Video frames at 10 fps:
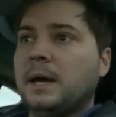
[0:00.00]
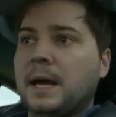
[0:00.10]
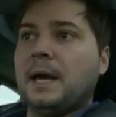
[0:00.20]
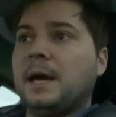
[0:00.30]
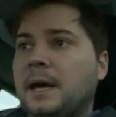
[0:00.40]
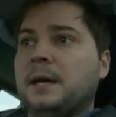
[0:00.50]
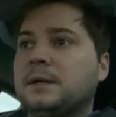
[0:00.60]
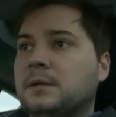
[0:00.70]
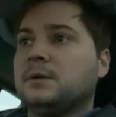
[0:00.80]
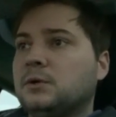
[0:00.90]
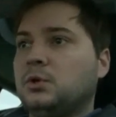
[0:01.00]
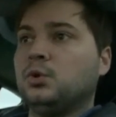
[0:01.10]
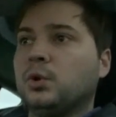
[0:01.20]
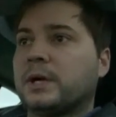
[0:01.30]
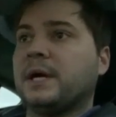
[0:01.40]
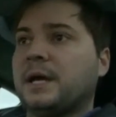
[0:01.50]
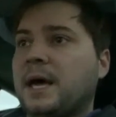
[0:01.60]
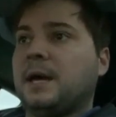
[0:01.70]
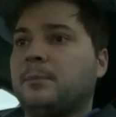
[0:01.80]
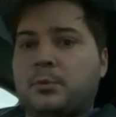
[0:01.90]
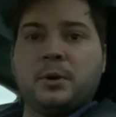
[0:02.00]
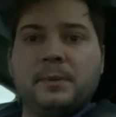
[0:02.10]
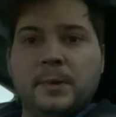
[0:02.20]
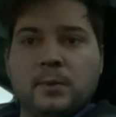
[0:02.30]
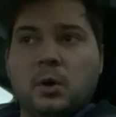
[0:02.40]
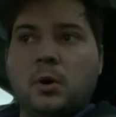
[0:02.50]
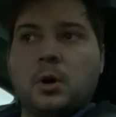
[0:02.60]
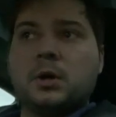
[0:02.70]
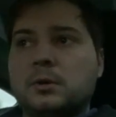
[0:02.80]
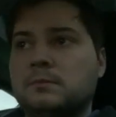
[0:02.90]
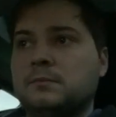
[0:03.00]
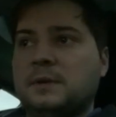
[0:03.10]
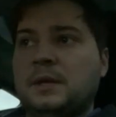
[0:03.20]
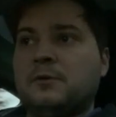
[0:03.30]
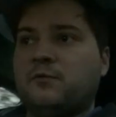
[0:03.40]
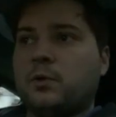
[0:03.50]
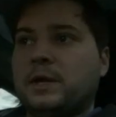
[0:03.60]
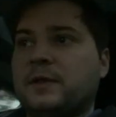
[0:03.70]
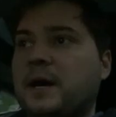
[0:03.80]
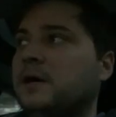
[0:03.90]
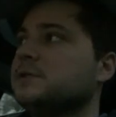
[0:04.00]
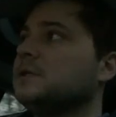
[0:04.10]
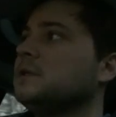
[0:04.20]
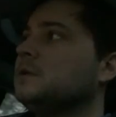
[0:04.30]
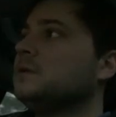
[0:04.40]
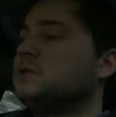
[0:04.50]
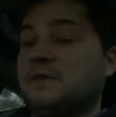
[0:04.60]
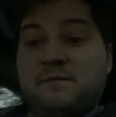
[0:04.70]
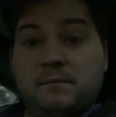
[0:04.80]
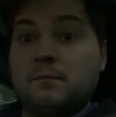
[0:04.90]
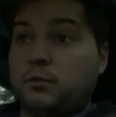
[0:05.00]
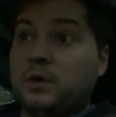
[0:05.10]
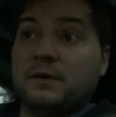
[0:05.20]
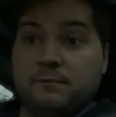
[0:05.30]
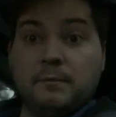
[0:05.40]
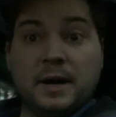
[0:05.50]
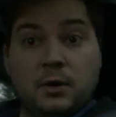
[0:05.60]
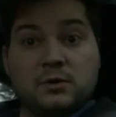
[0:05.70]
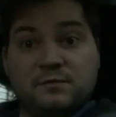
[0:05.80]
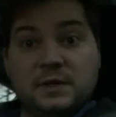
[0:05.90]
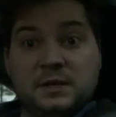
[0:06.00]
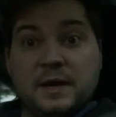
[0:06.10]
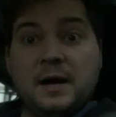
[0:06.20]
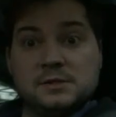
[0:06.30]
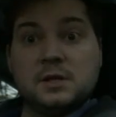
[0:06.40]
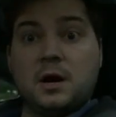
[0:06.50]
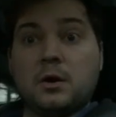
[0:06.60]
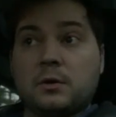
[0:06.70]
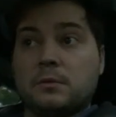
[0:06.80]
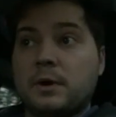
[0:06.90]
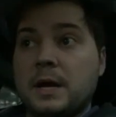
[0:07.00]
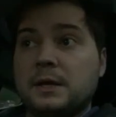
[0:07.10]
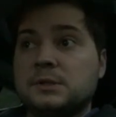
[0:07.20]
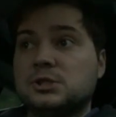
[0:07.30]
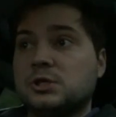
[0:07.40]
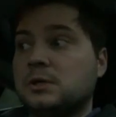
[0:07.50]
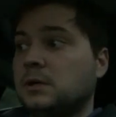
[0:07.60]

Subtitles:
and you look at a premium car in the $40,000, really my car's $50,000 range,